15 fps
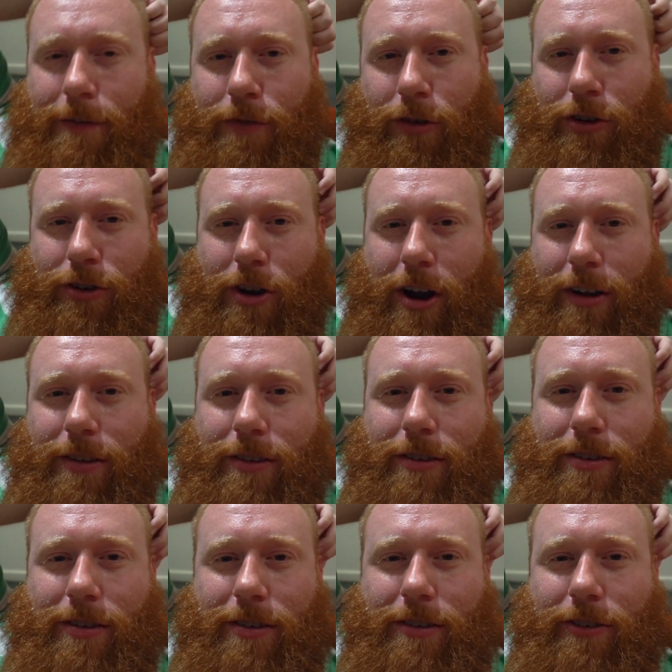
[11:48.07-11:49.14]
food
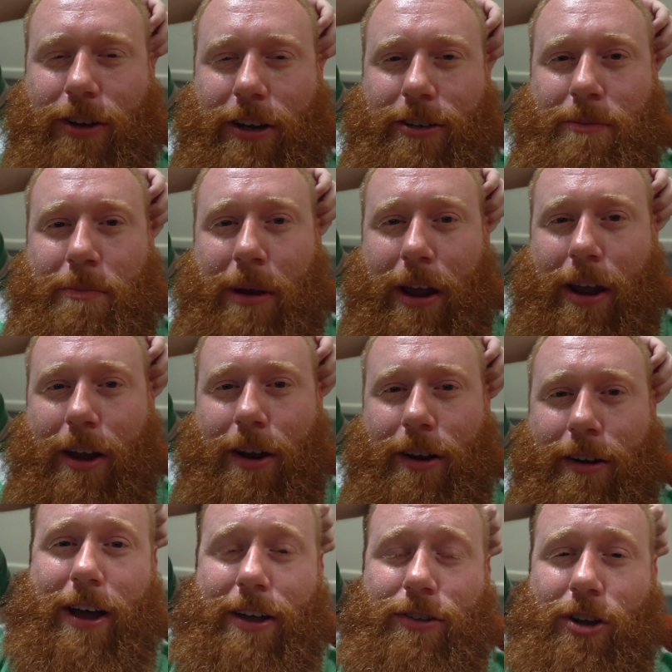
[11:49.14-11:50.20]
trucks, drank some beer,
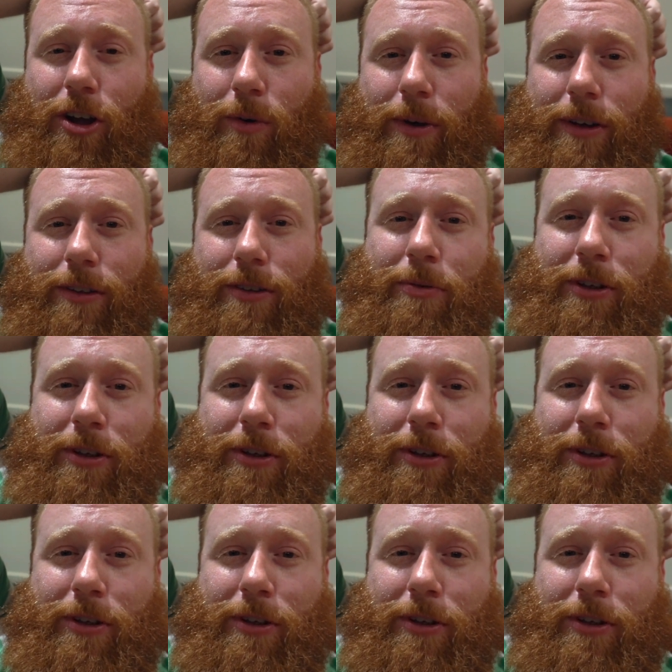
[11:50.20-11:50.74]
as always.